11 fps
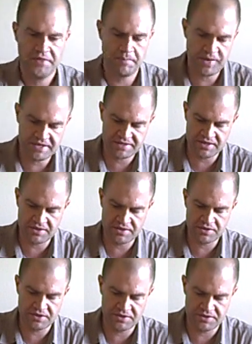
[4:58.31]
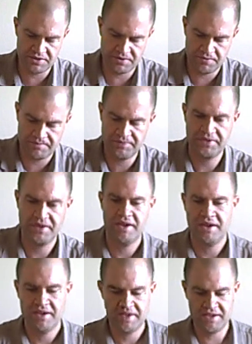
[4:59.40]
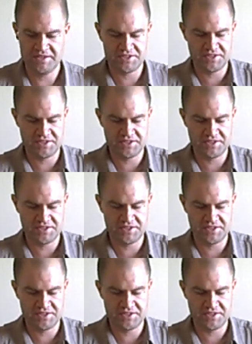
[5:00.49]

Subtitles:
the best thing you can do is